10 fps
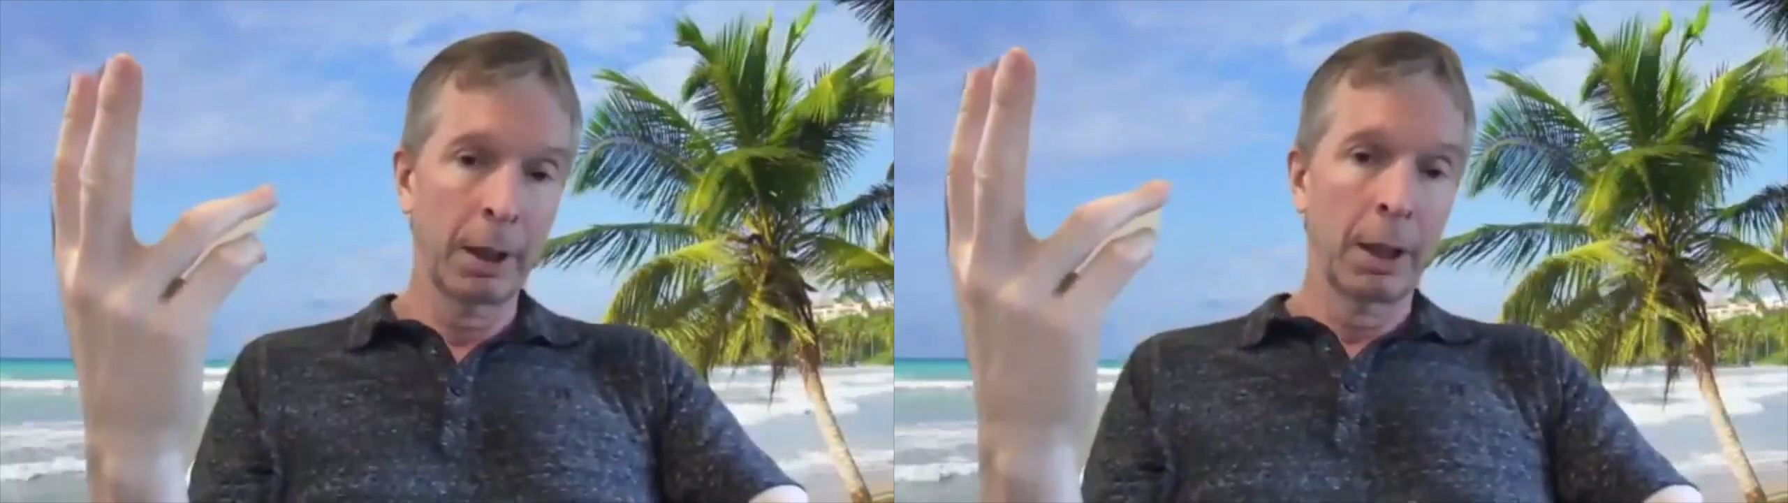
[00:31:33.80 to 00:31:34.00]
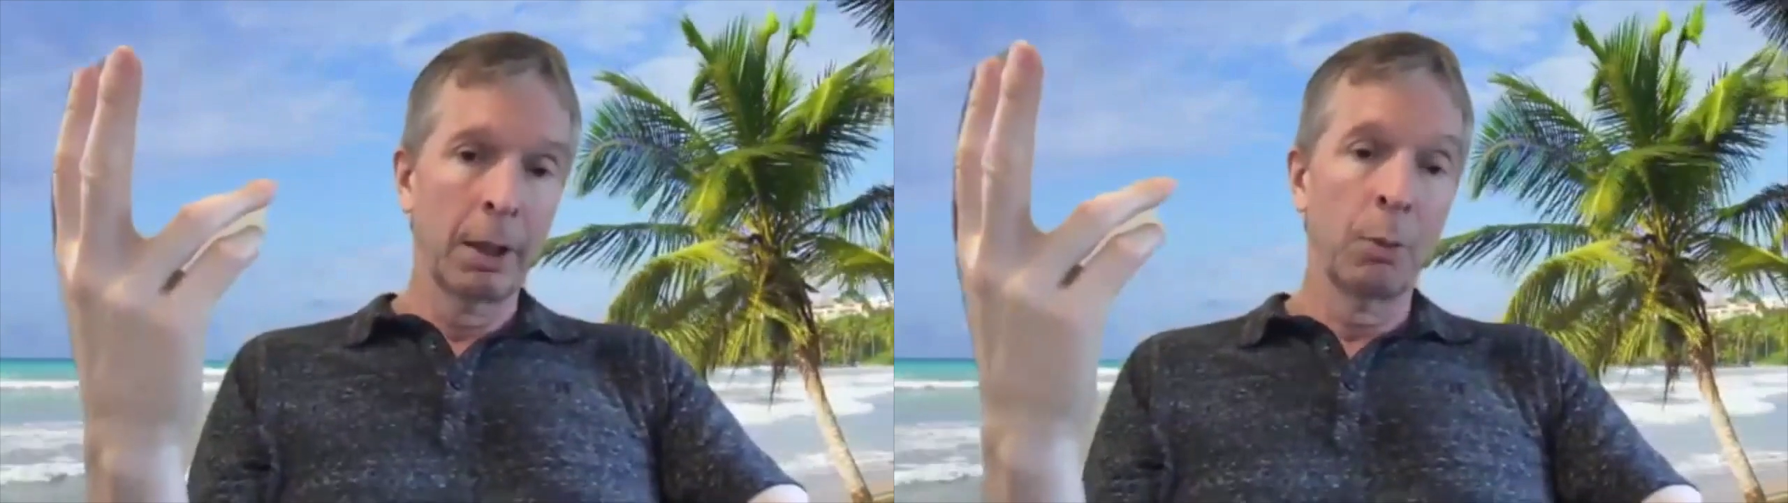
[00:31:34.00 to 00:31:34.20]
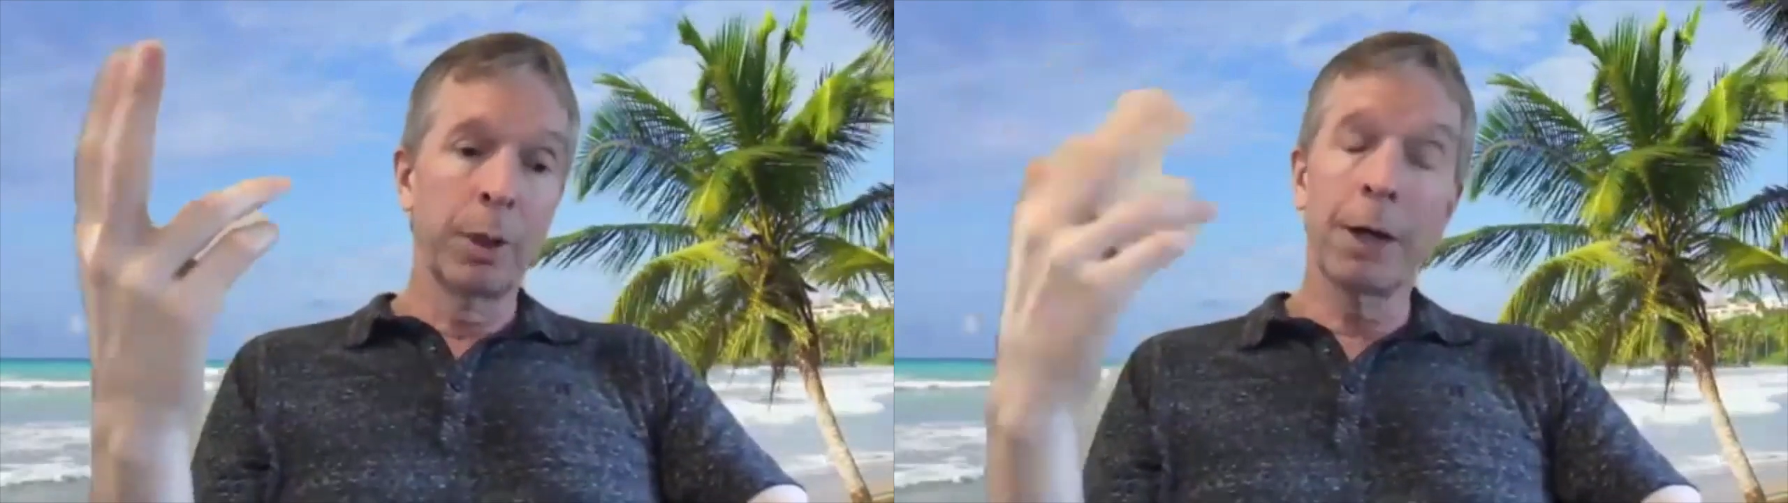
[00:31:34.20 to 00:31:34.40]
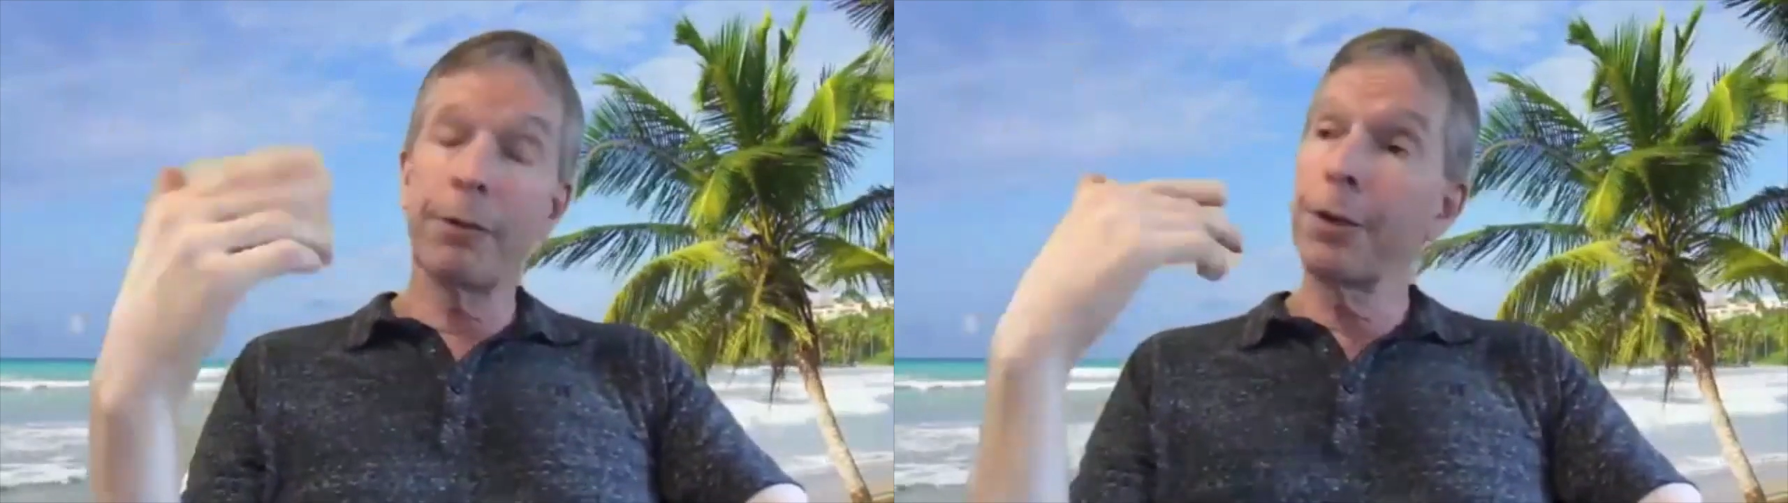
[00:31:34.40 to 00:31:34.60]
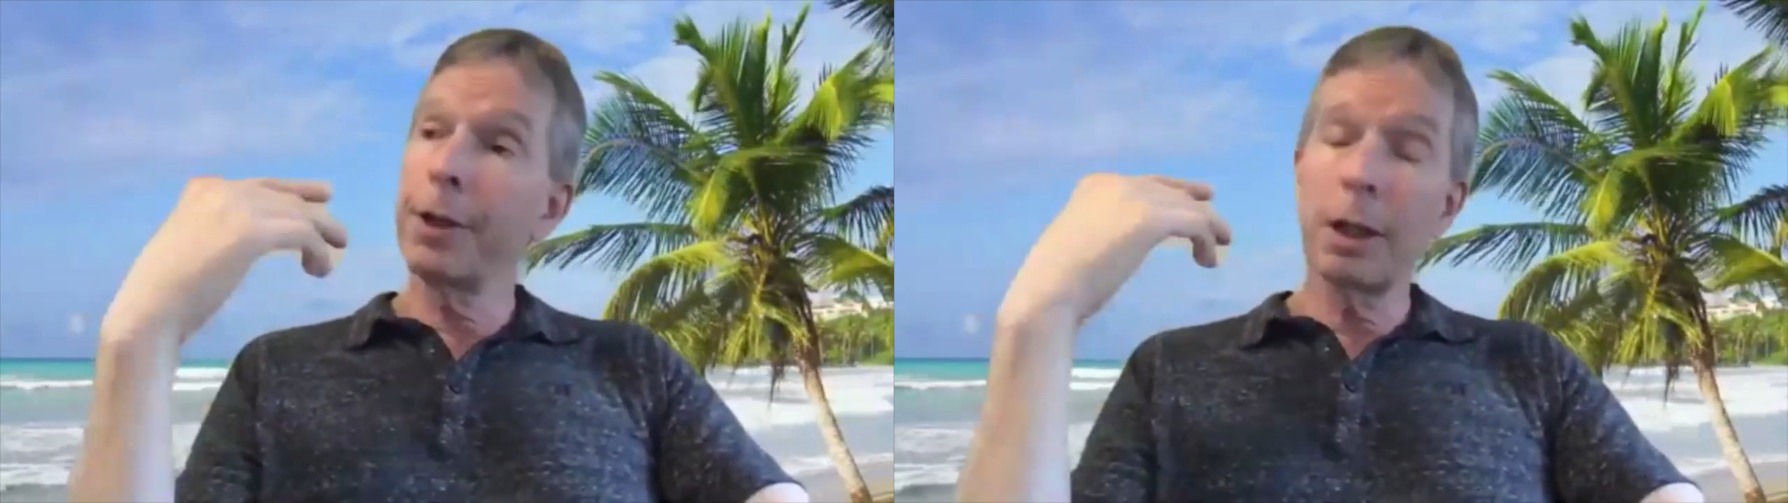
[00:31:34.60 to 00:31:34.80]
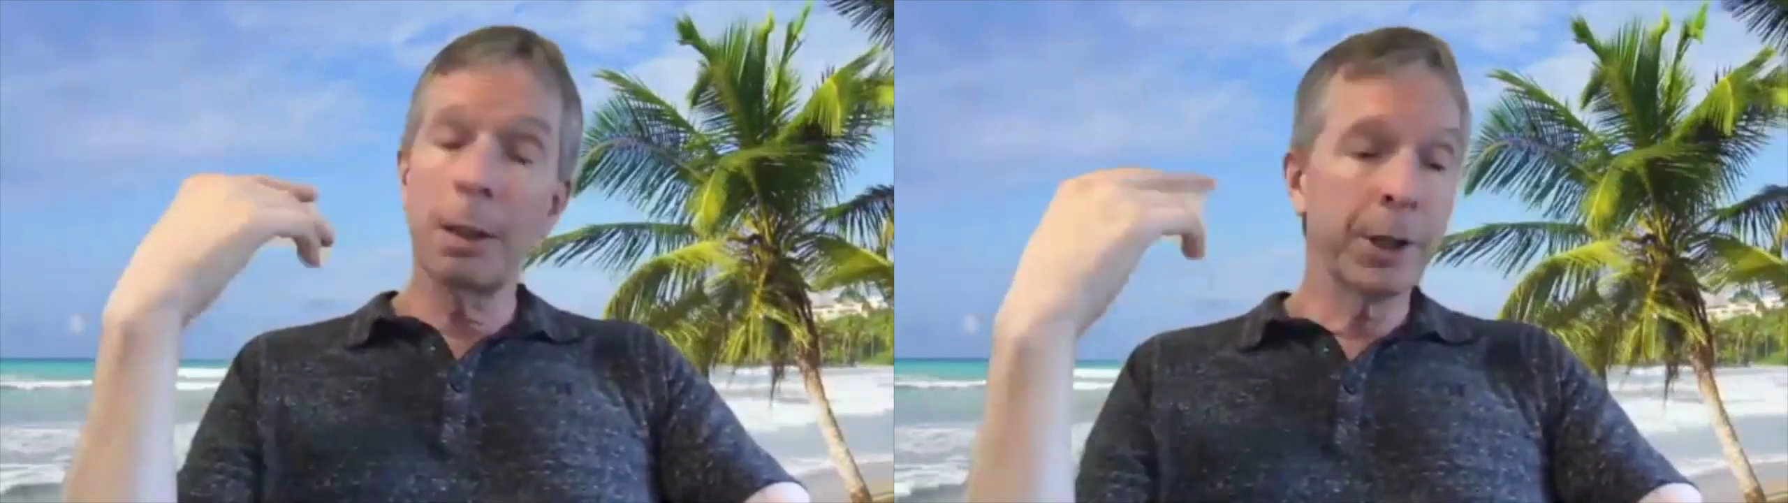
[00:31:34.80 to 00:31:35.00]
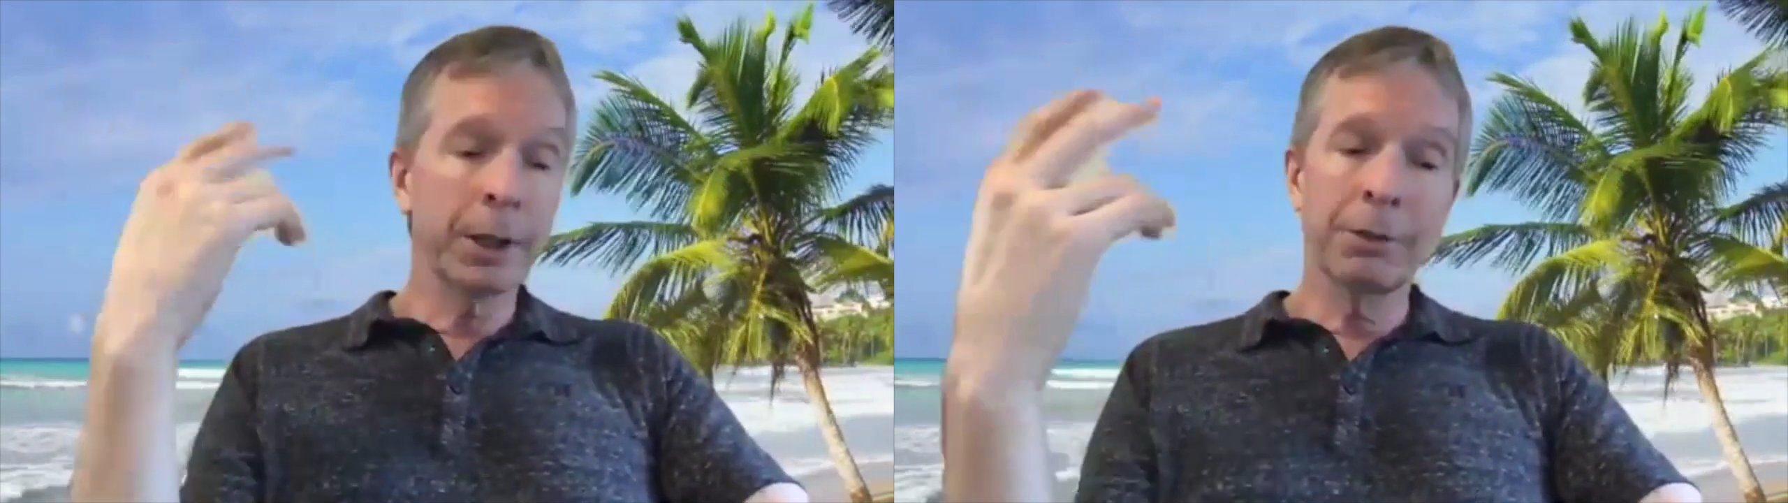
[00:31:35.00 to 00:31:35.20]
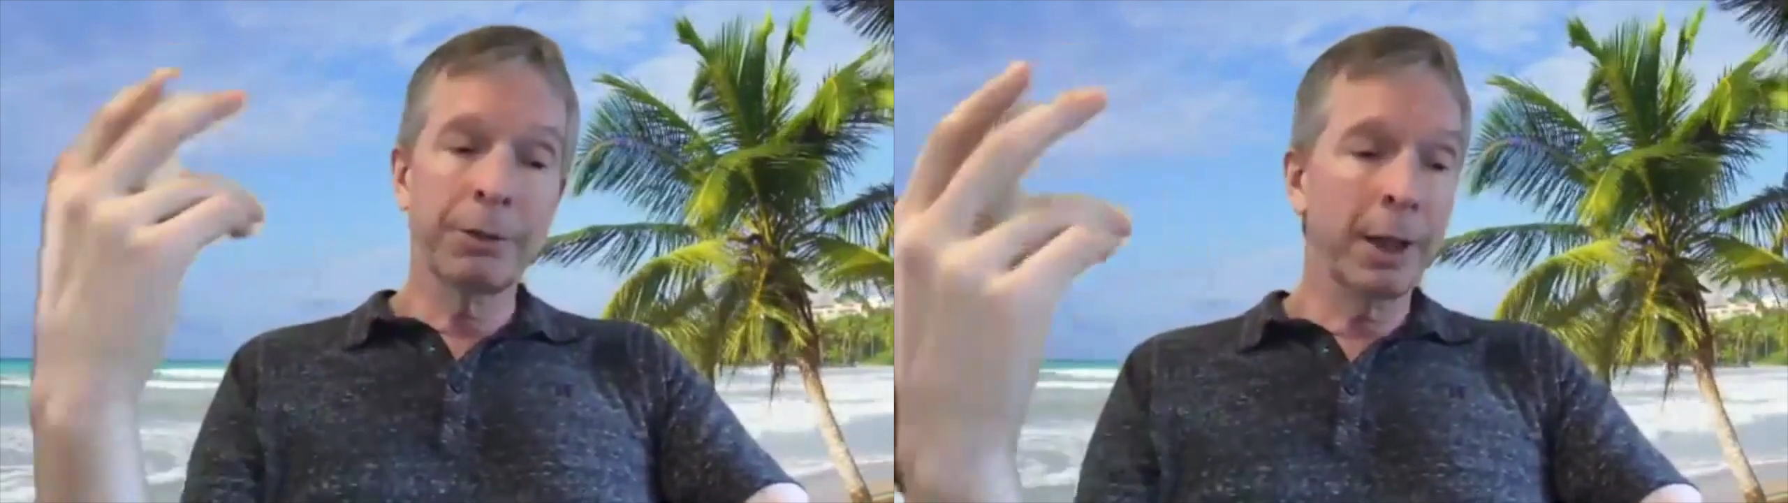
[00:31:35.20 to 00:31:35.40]
Whatever the
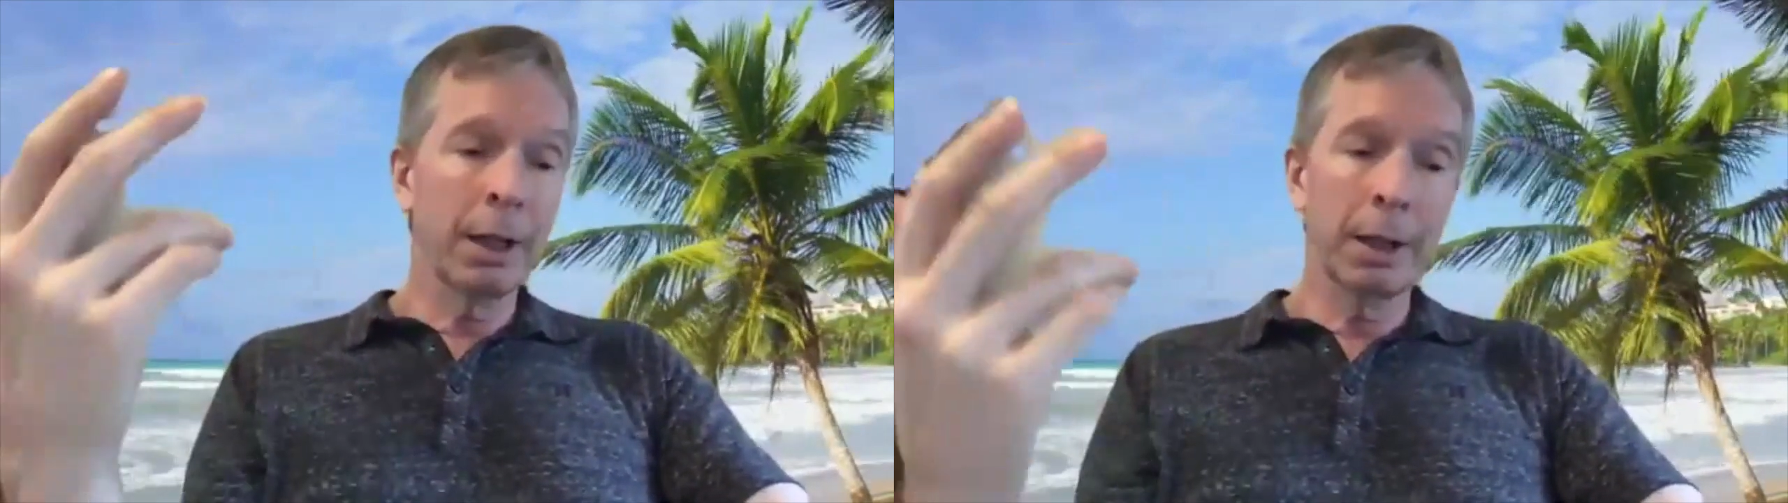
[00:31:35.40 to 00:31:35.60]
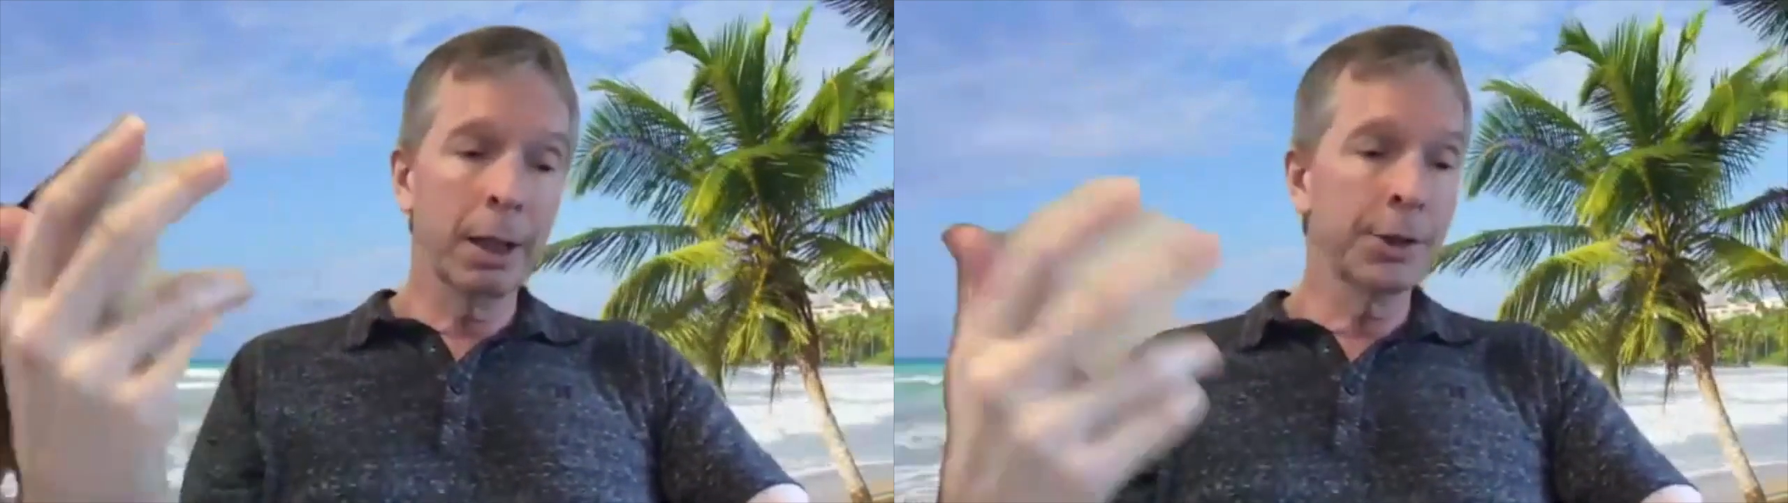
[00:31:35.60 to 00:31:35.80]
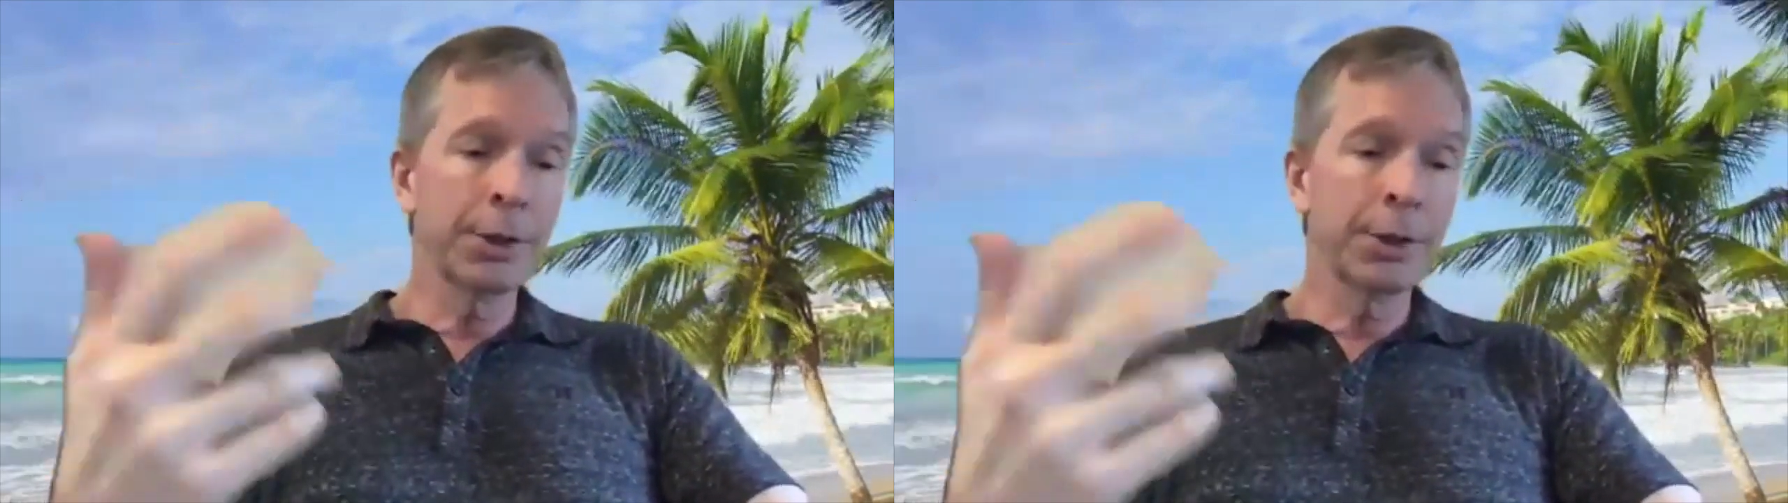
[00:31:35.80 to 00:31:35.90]
objective reality is,